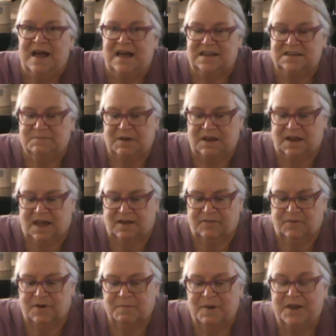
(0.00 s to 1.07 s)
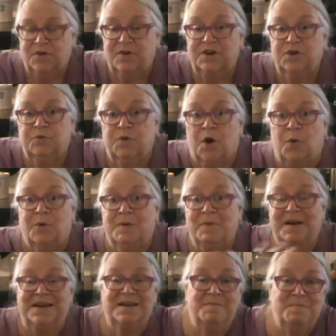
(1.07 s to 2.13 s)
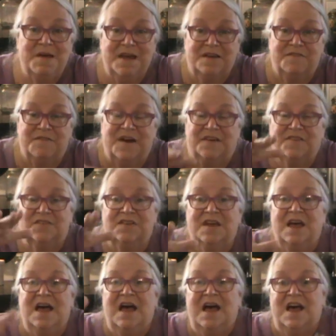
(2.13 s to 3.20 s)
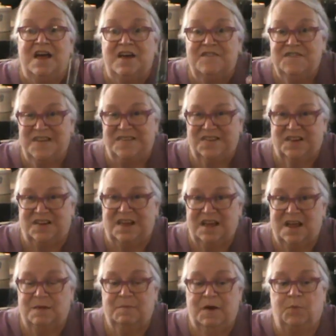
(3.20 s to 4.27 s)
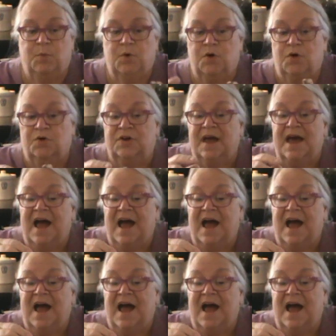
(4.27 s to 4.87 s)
life. What am I going to grow? What am I going to manifest physically in my world?